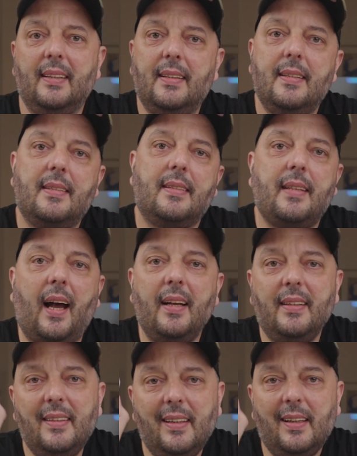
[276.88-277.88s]
this
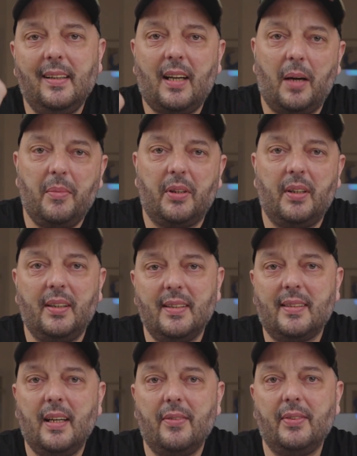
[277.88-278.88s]
tiny little camera
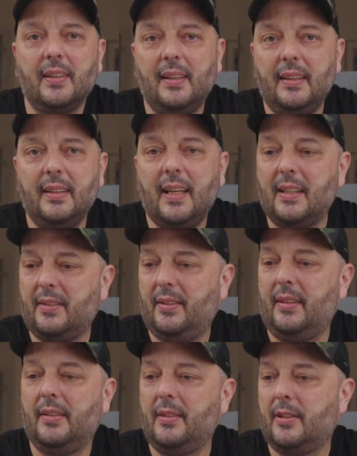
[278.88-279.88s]
is definitely not
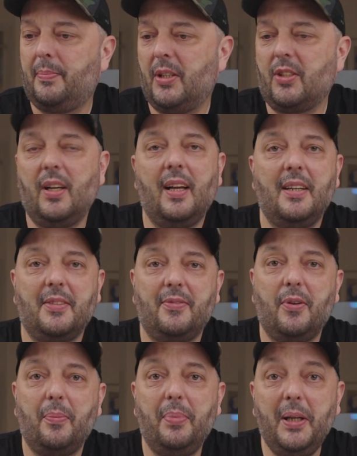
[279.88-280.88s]
specialized
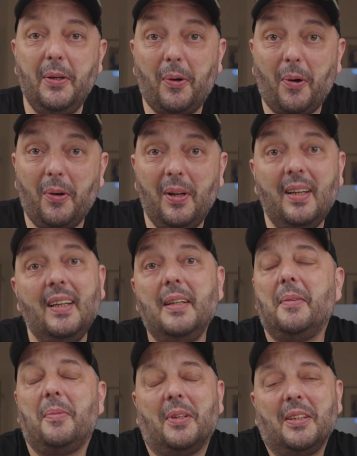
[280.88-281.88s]
for B-roll,
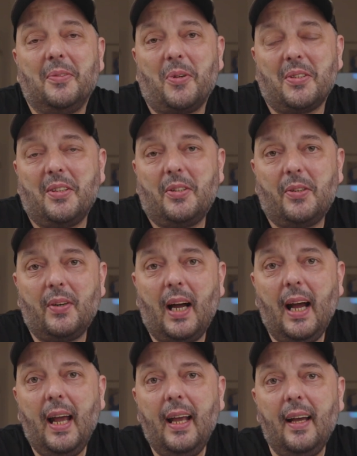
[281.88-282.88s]
but it was a
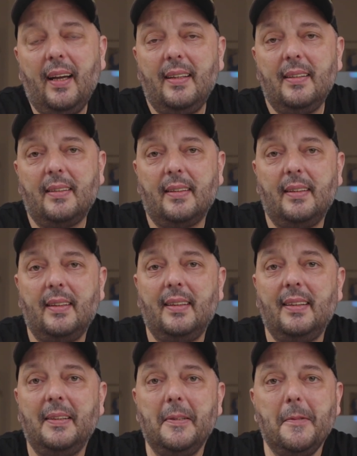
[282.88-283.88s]
try,
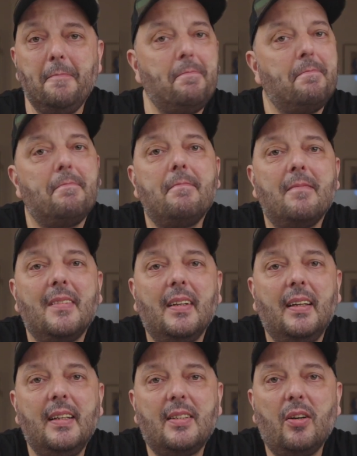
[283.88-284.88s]
and
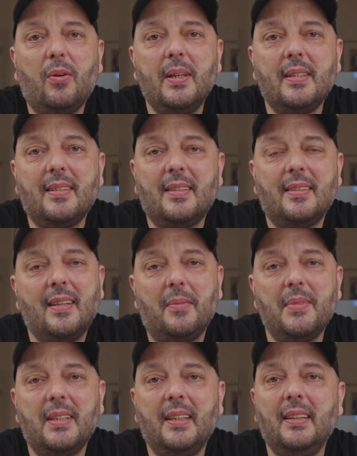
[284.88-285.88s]
it's always
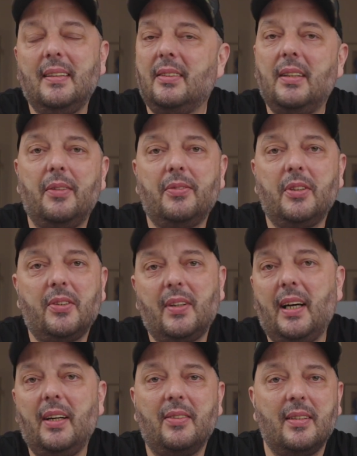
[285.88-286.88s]
something you have to
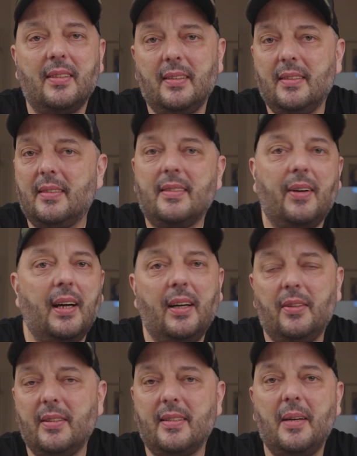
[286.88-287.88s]
try
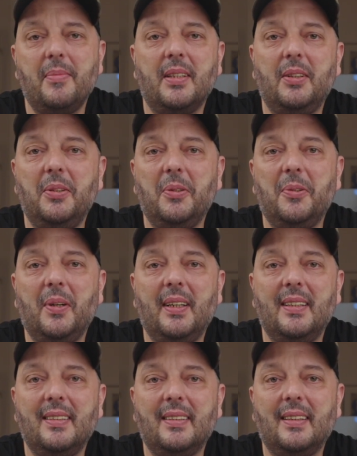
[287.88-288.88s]
out something new,
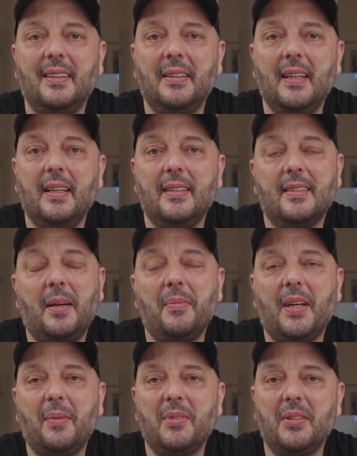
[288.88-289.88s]
and
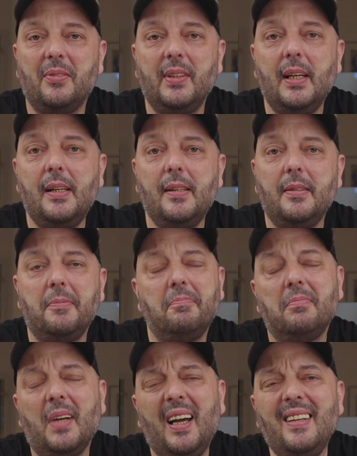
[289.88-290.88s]
sometimes you failed.
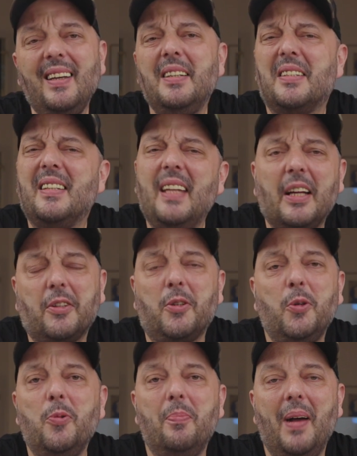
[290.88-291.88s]
I think it's not
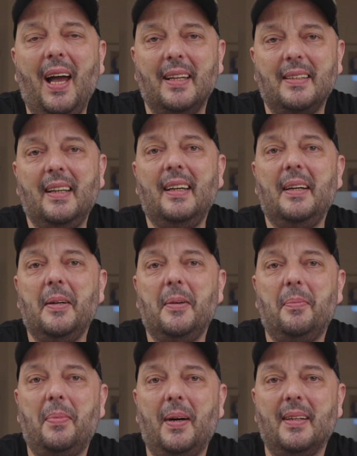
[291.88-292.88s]
too bad,
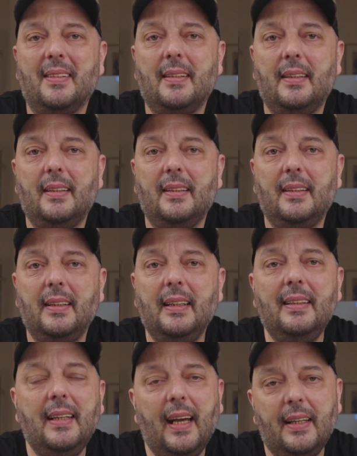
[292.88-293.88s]
but
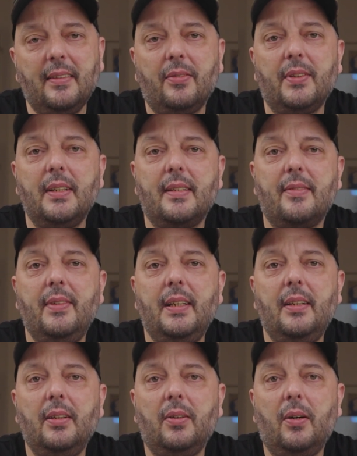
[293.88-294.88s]
in the end of this
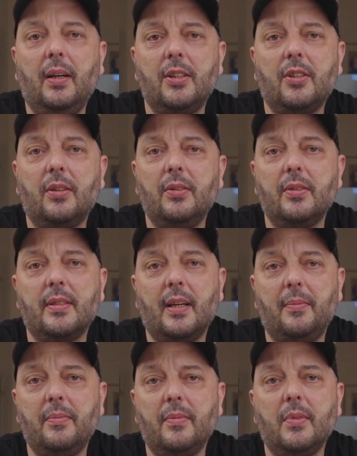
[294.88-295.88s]
video I show you
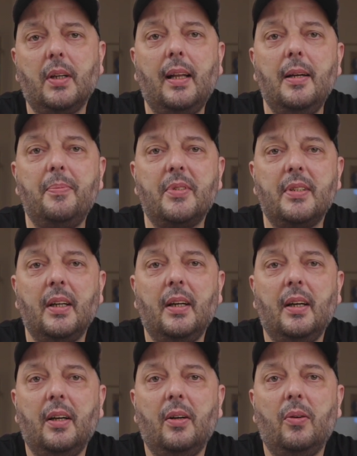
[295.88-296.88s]
some clips
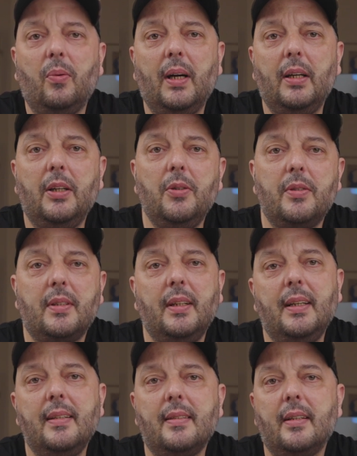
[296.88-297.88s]
where I used the
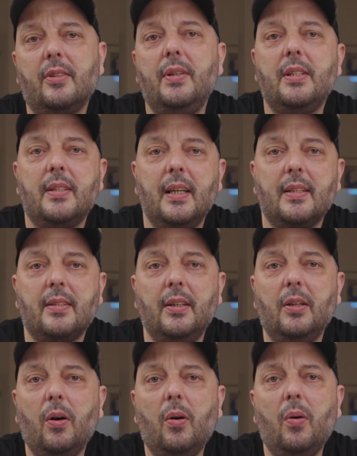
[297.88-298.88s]
Insta360
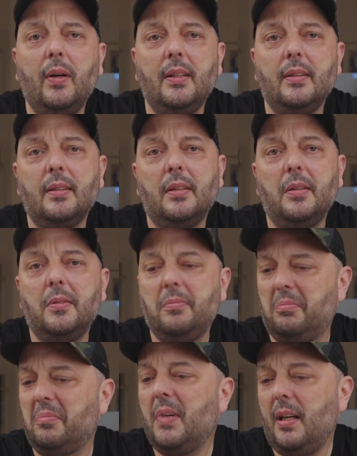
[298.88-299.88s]
GO, and
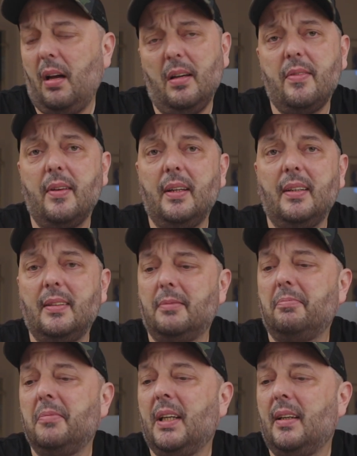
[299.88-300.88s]
yeah, I think
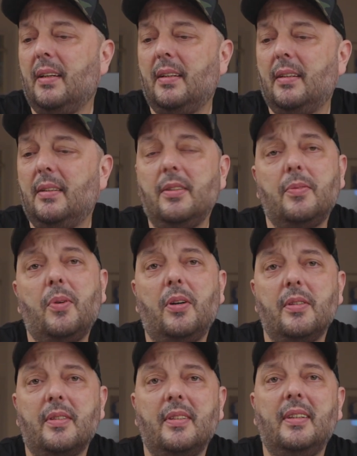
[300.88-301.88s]
it is
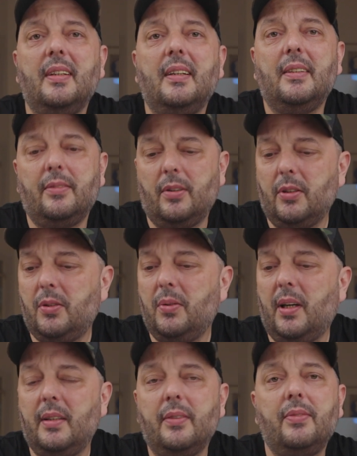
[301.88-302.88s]
worth for
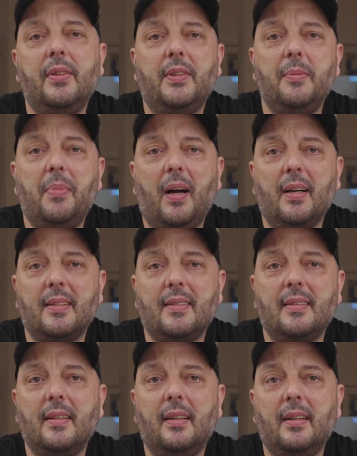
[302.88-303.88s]
250
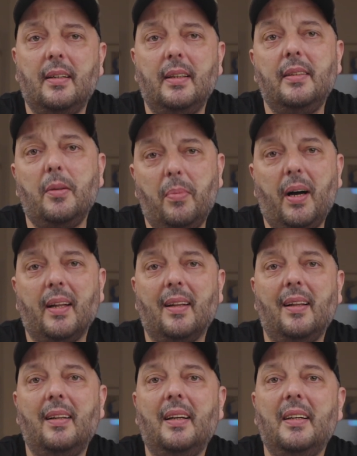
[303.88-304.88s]
bucks in the
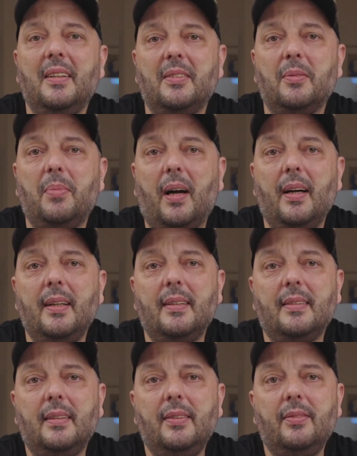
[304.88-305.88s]
bundle to buy
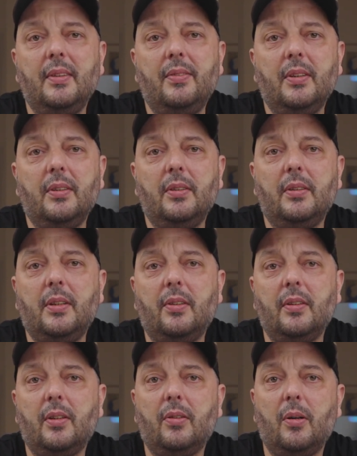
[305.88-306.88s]
it. Even if you
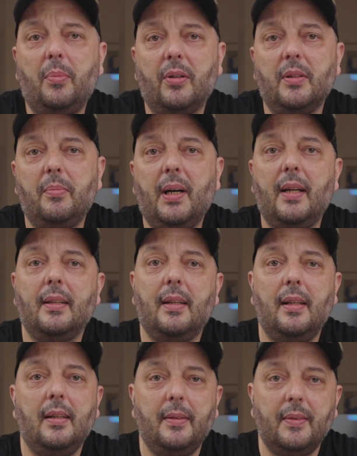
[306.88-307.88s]
don't know about the
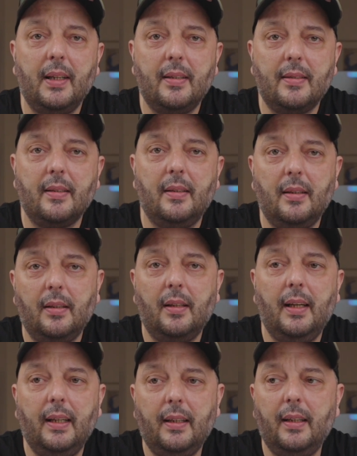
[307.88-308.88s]
bundle, there's a
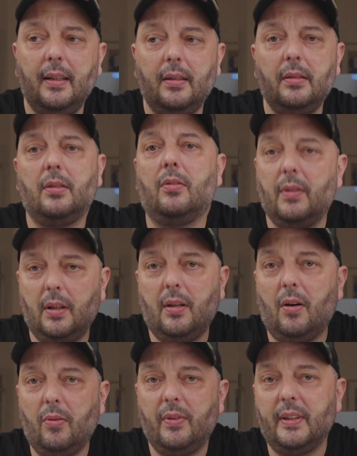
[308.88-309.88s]
link here
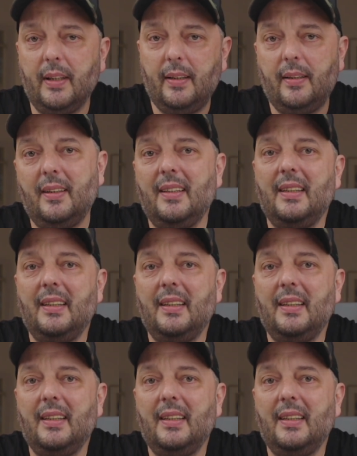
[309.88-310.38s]
over there